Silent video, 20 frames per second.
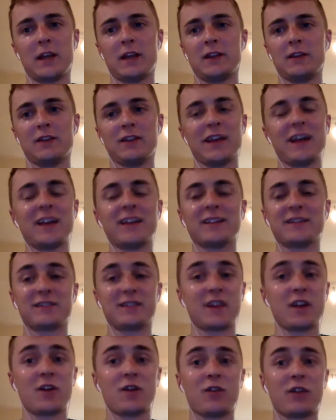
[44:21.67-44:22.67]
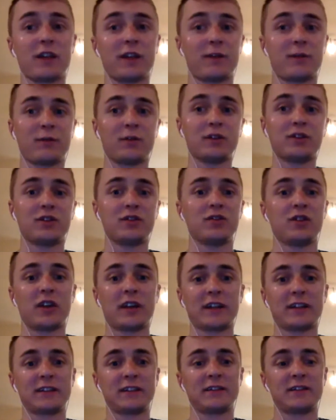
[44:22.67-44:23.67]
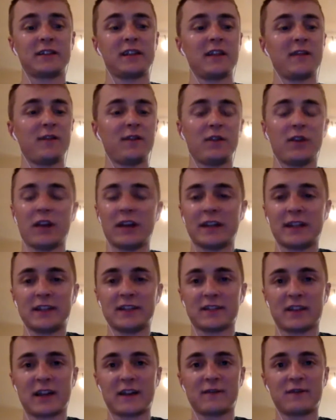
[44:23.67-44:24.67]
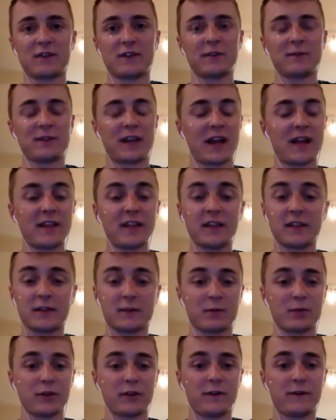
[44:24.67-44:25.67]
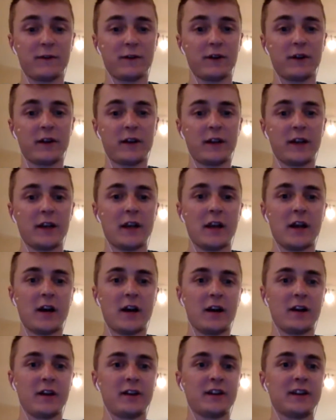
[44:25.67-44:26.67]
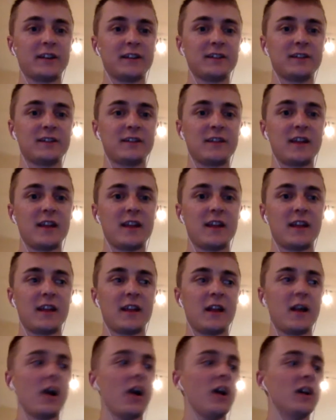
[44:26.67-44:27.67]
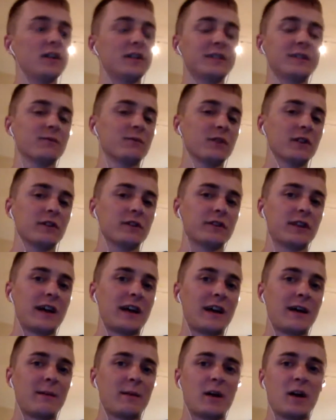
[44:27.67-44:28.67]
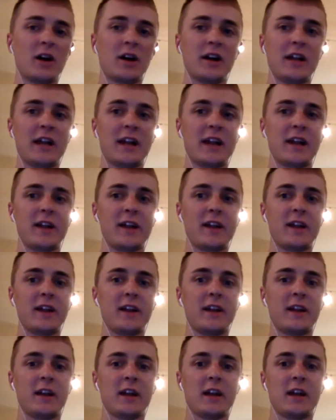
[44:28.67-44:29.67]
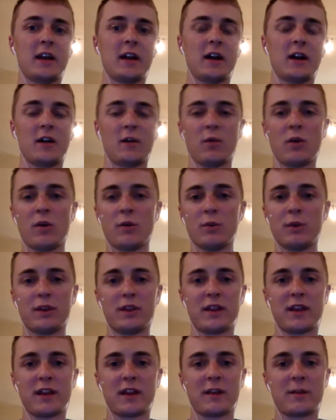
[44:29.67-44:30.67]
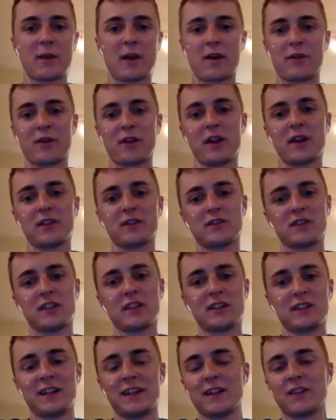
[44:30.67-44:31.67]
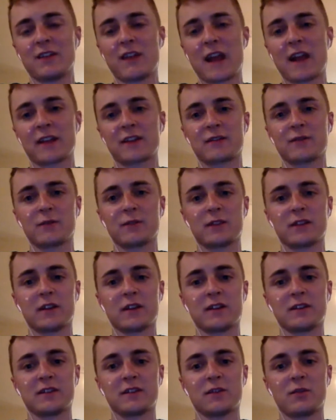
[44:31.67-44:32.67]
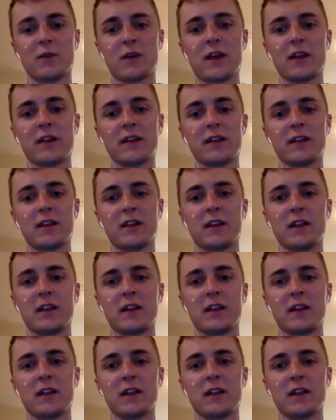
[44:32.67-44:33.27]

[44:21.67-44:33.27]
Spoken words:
let us know like what you like to see. If you like these live streams, I think they're pretty fun. You get to see us in real time, unedited, what we think about things. You get to interact with us in a way that